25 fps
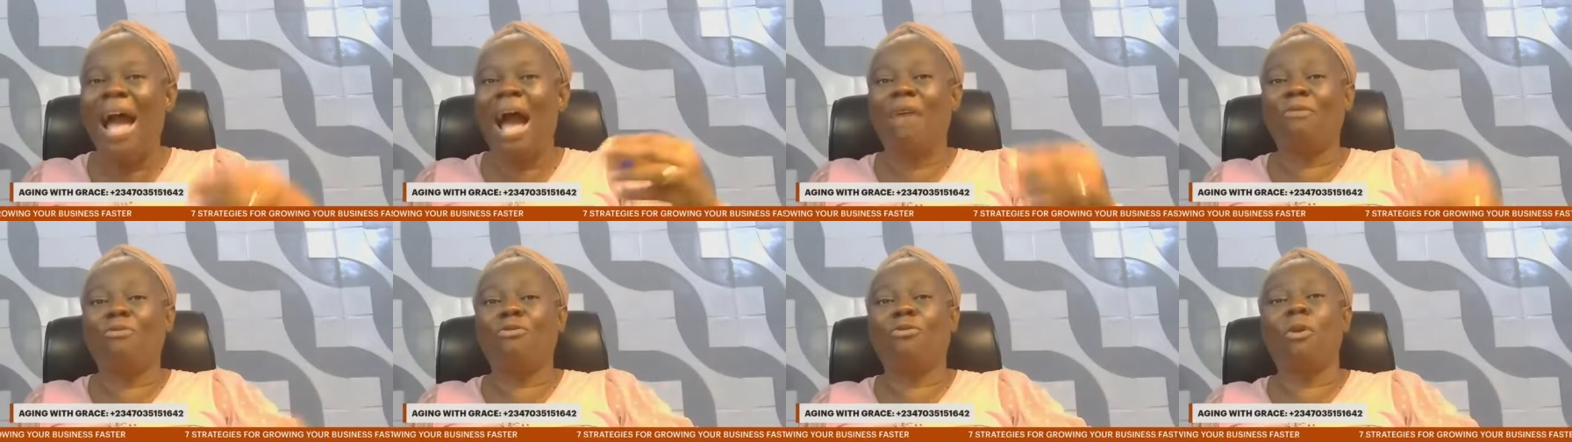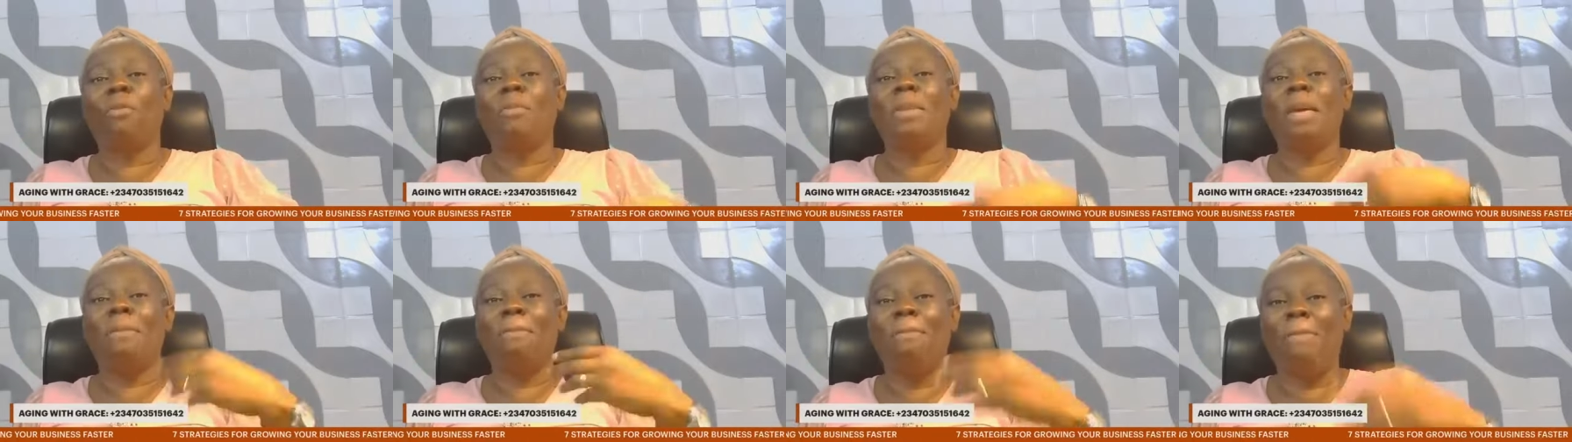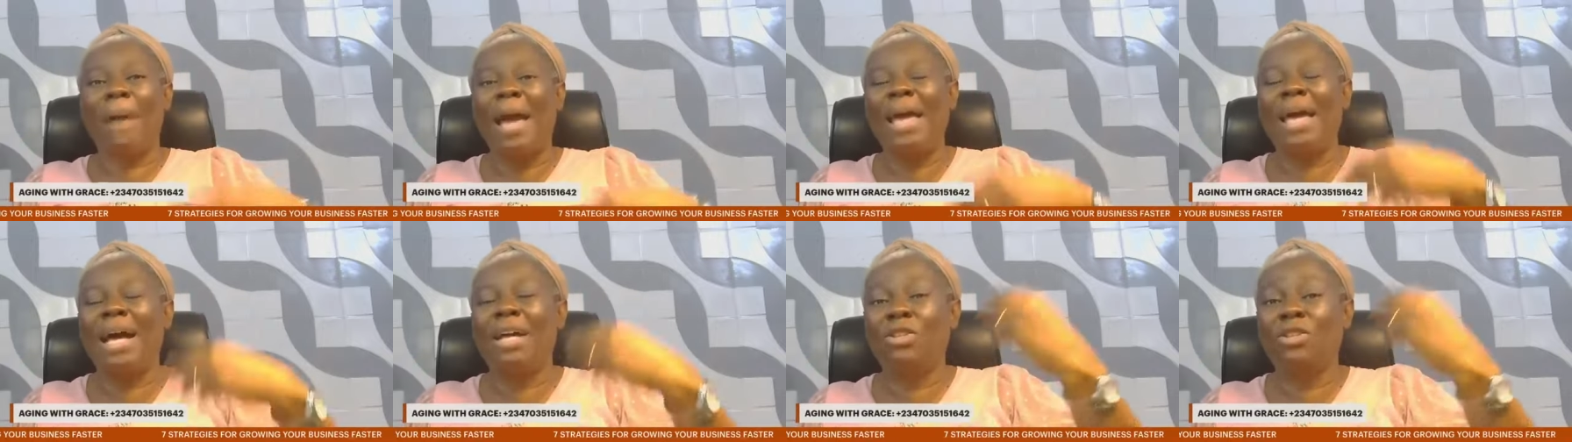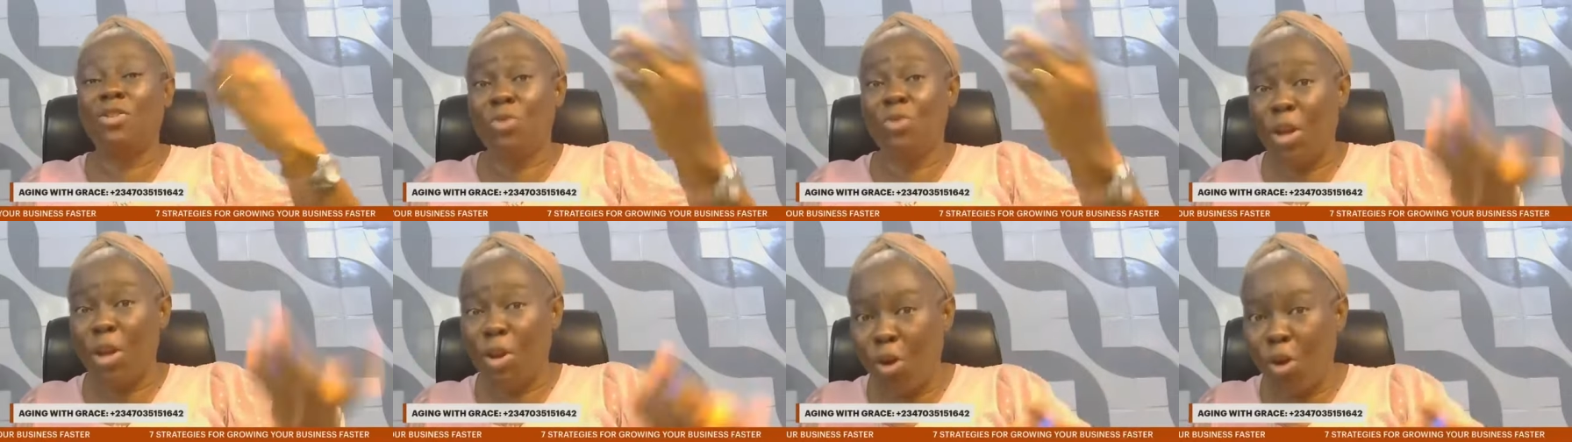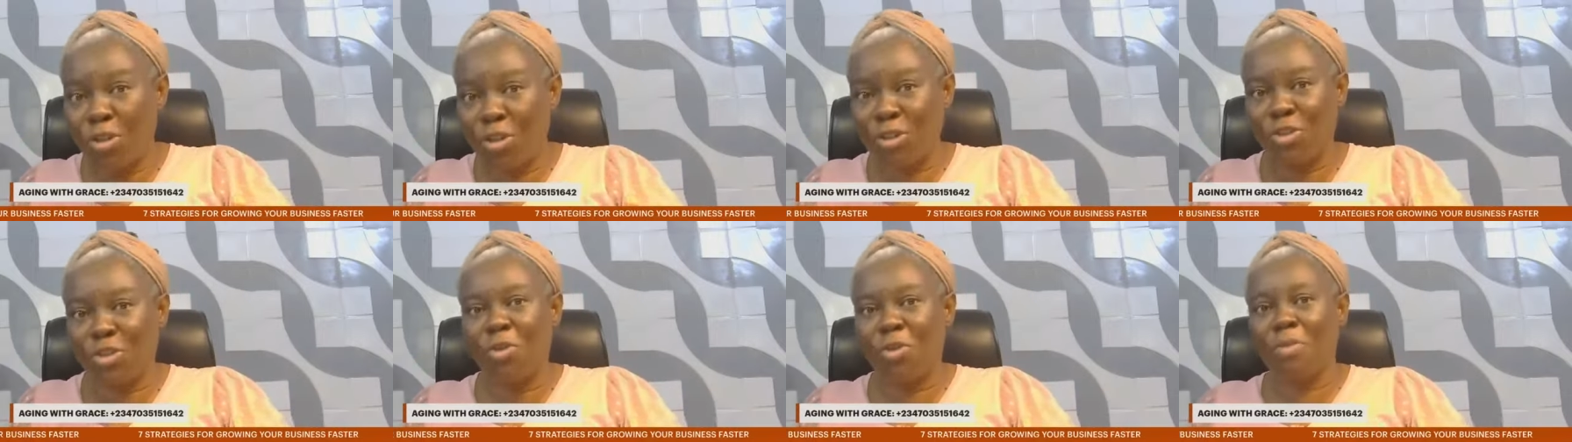and from a buyer to a
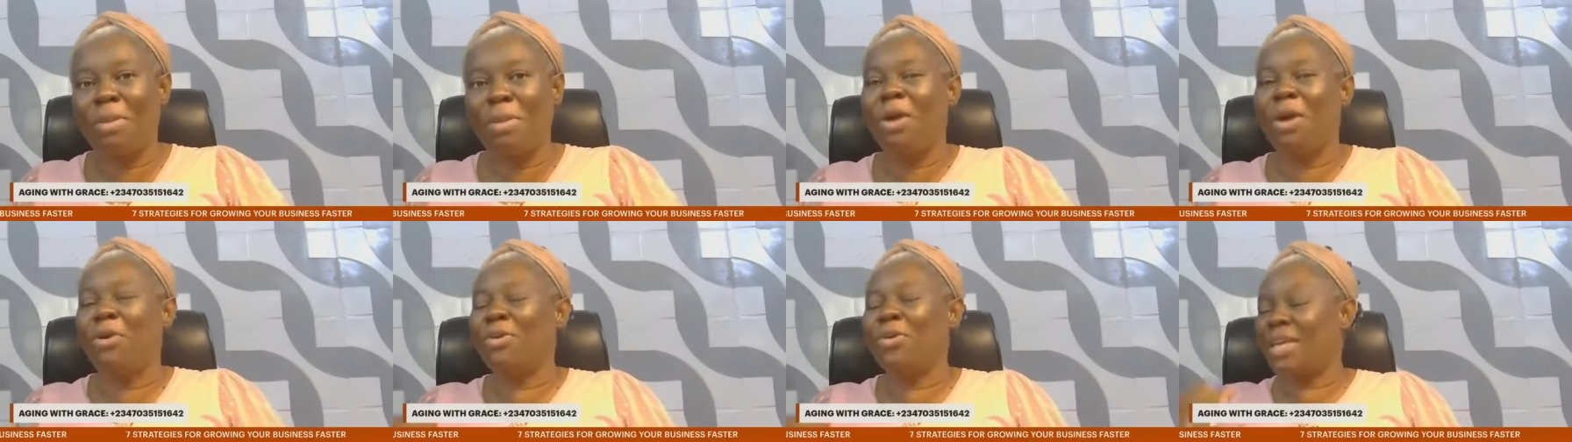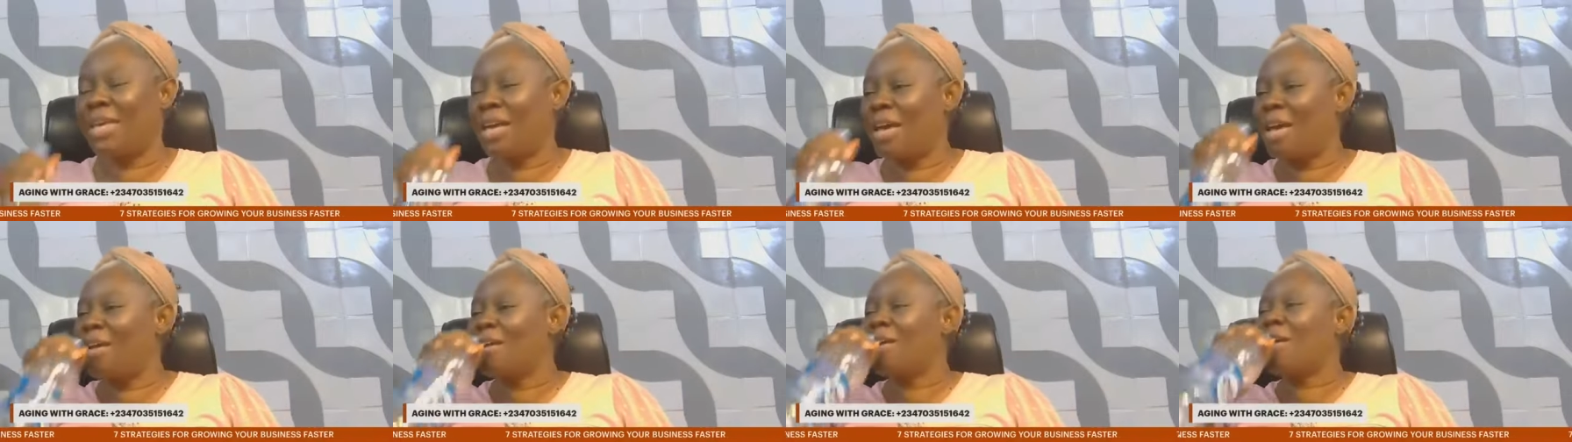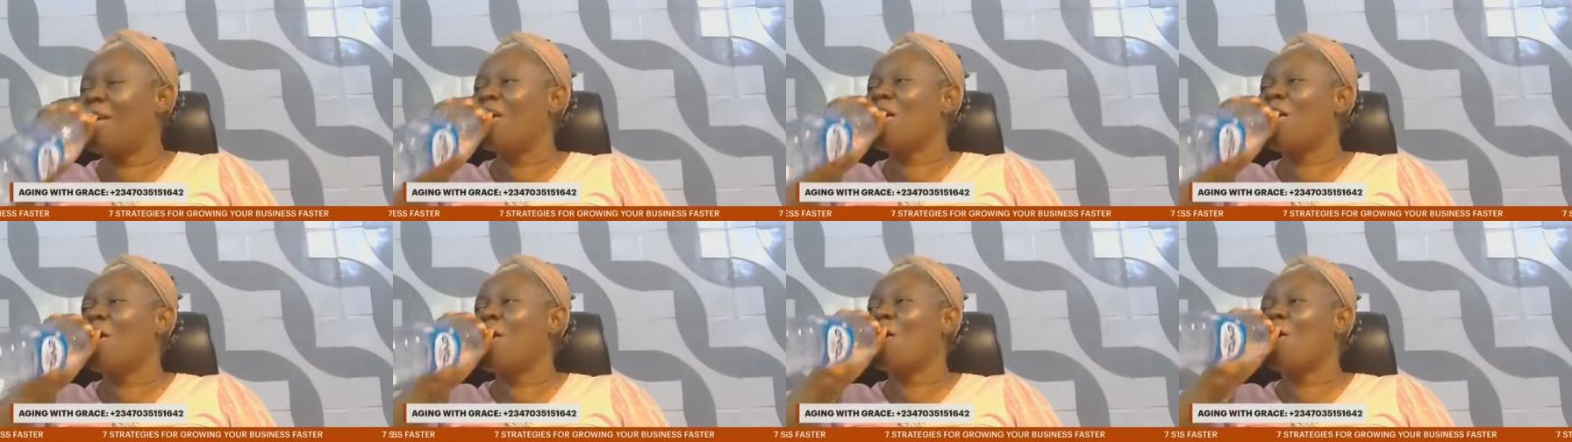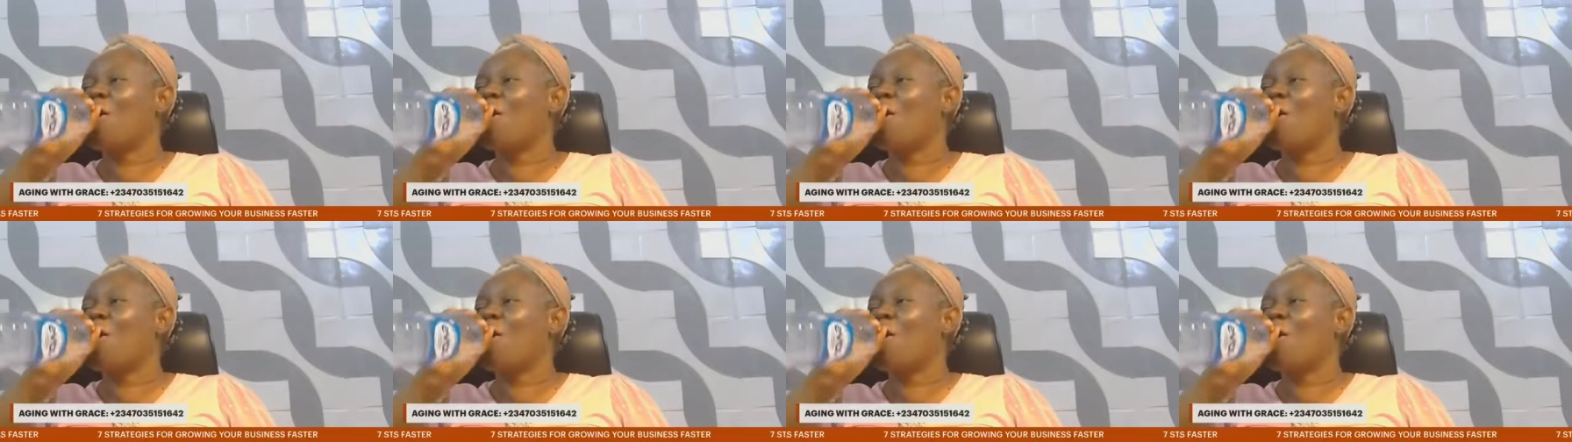customer okay